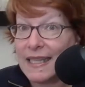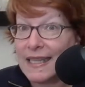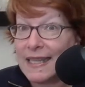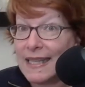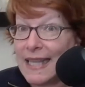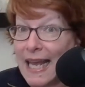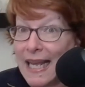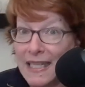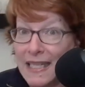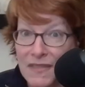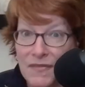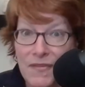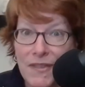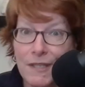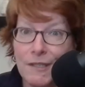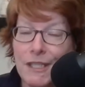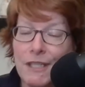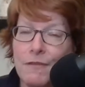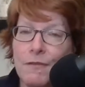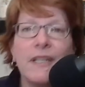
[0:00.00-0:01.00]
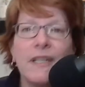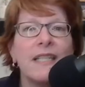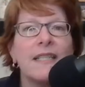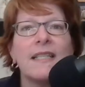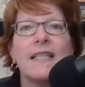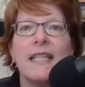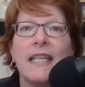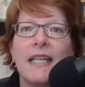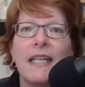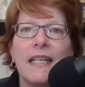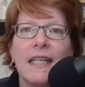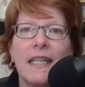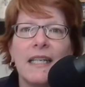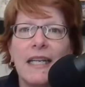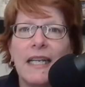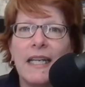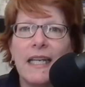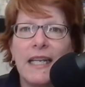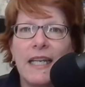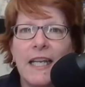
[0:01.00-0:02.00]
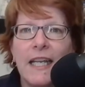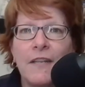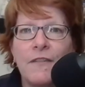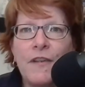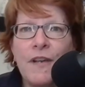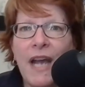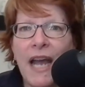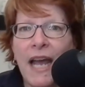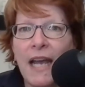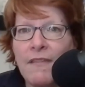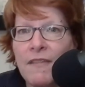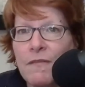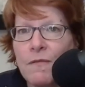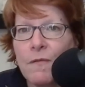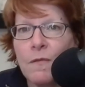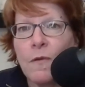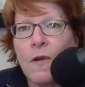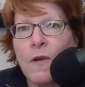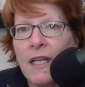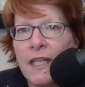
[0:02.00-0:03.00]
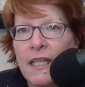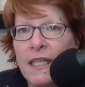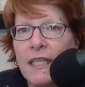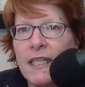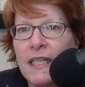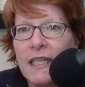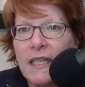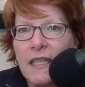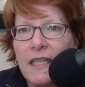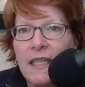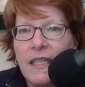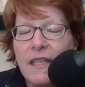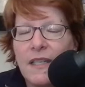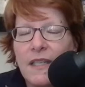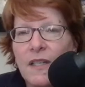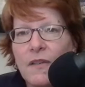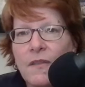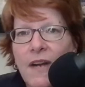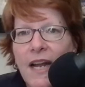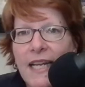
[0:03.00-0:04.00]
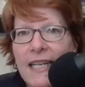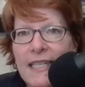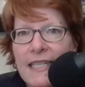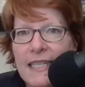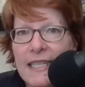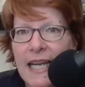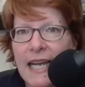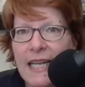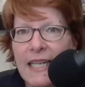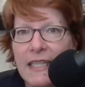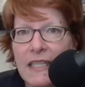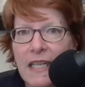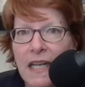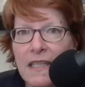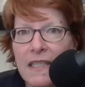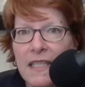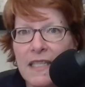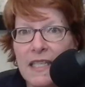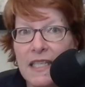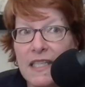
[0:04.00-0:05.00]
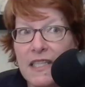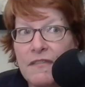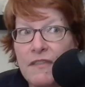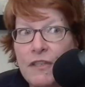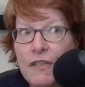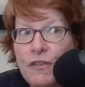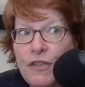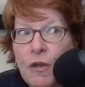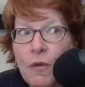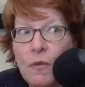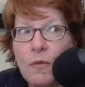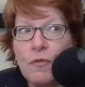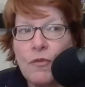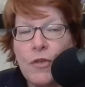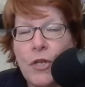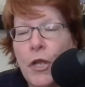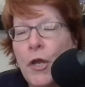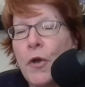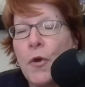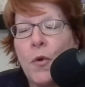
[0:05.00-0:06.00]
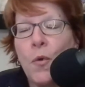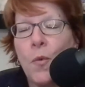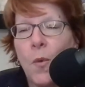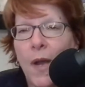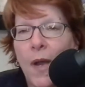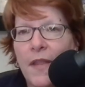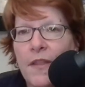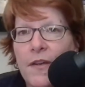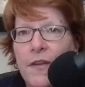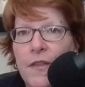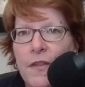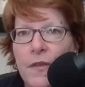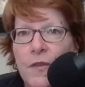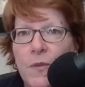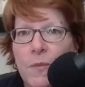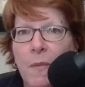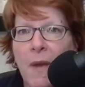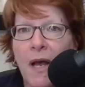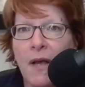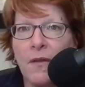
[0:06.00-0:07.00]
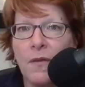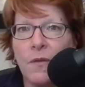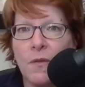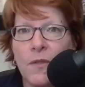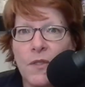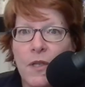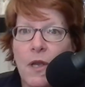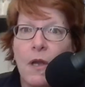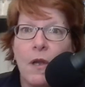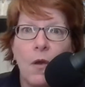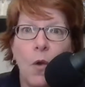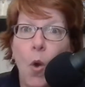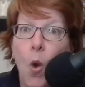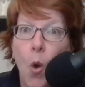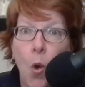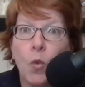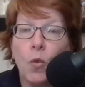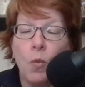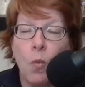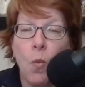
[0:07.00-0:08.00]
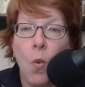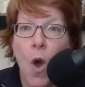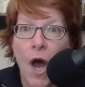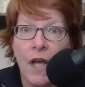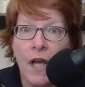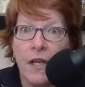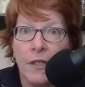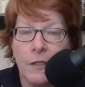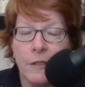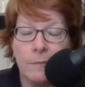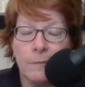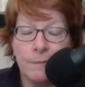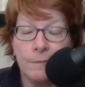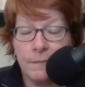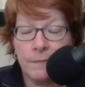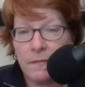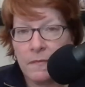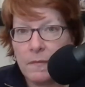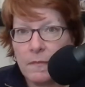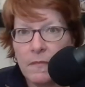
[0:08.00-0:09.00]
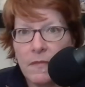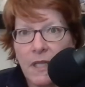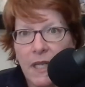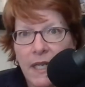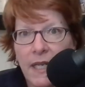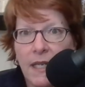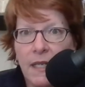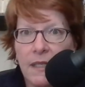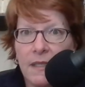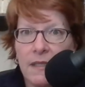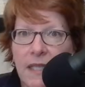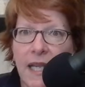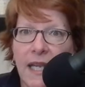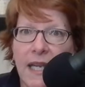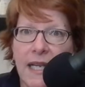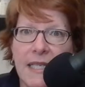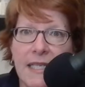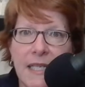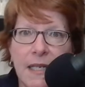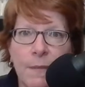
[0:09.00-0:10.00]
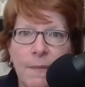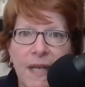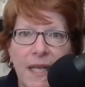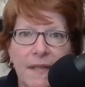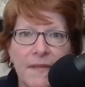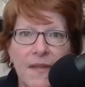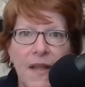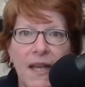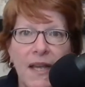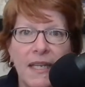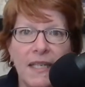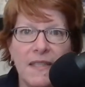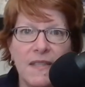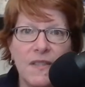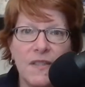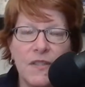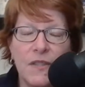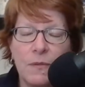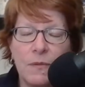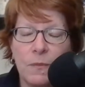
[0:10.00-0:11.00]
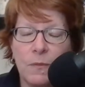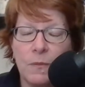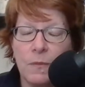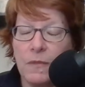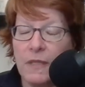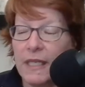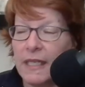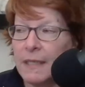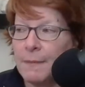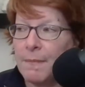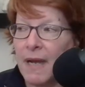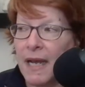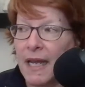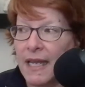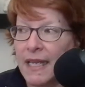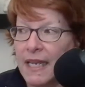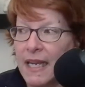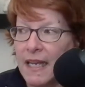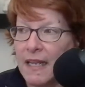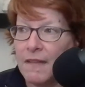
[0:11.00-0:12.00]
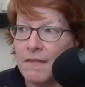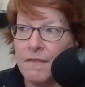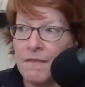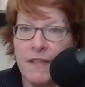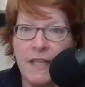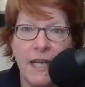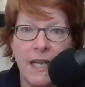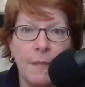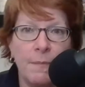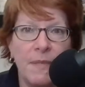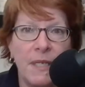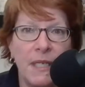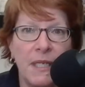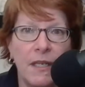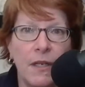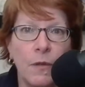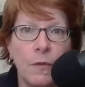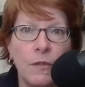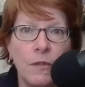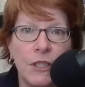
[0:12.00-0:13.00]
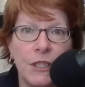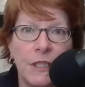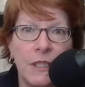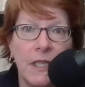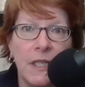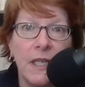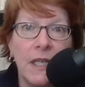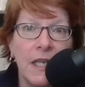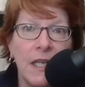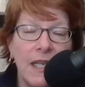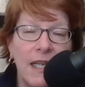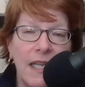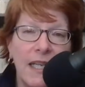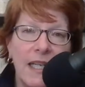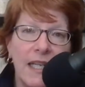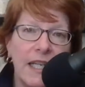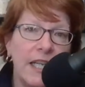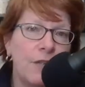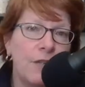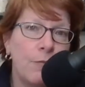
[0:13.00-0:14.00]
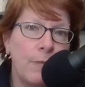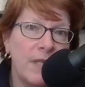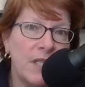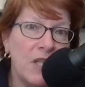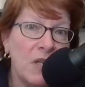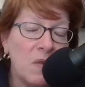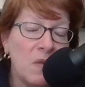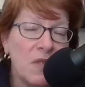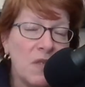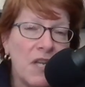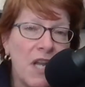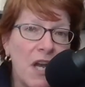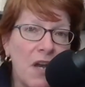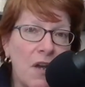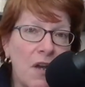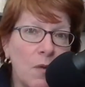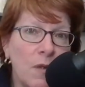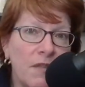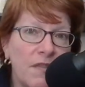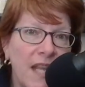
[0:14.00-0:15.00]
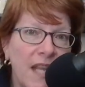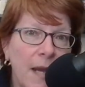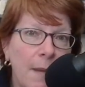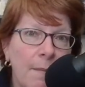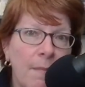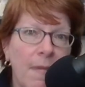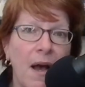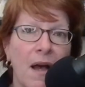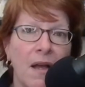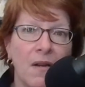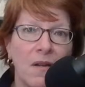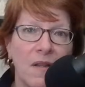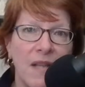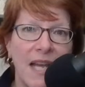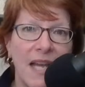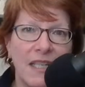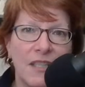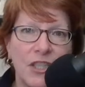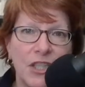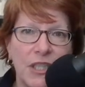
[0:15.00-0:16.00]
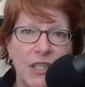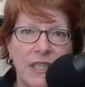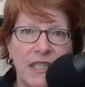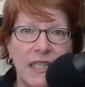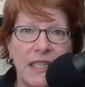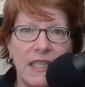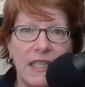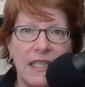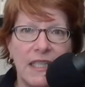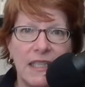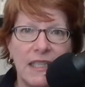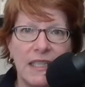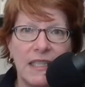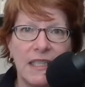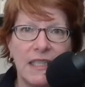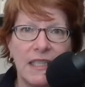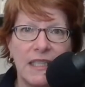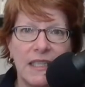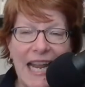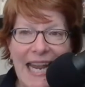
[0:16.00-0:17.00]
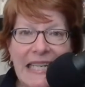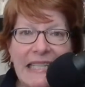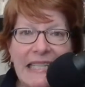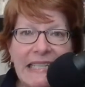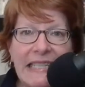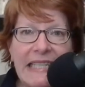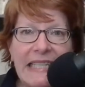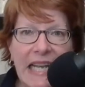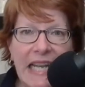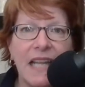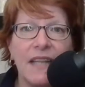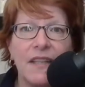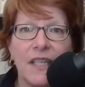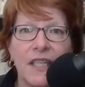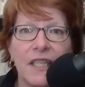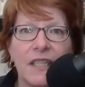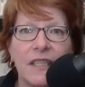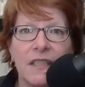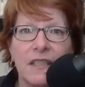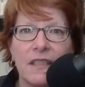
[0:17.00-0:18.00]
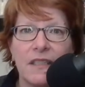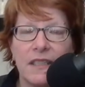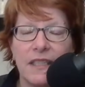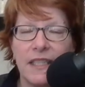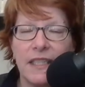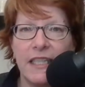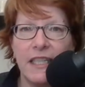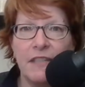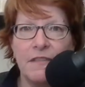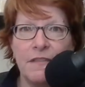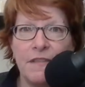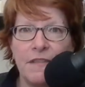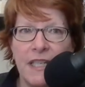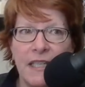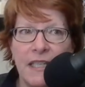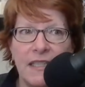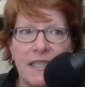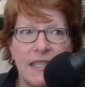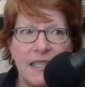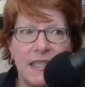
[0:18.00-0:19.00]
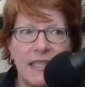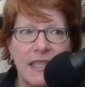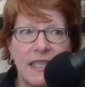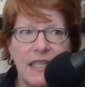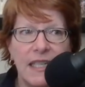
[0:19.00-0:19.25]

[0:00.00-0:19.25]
that's very risky. If you haven't run the right diagnostics, if you don't know whether those models hold water, like I tell my clients in my VIP coaching, if we don't know if that model actually hangs together, if it